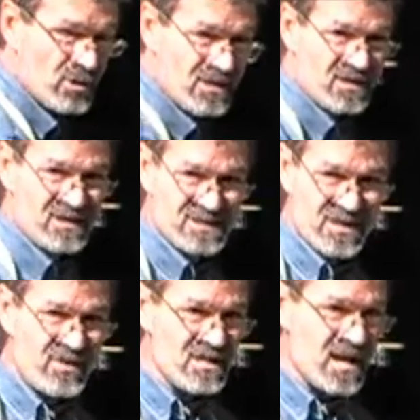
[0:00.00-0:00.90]
with the
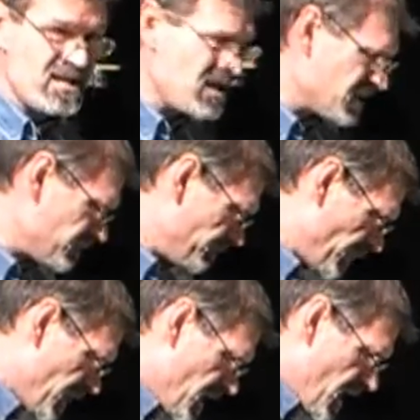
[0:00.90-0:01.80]
7018.
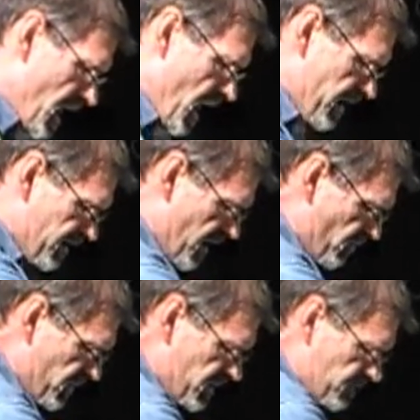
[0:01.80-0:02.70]
I
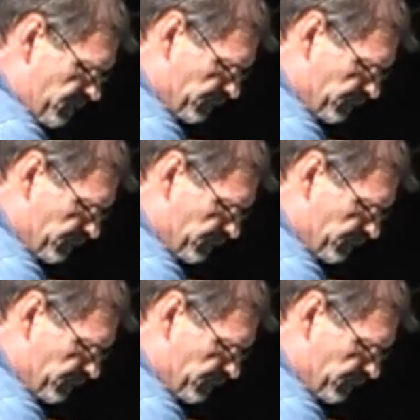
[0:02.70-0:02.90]
grounded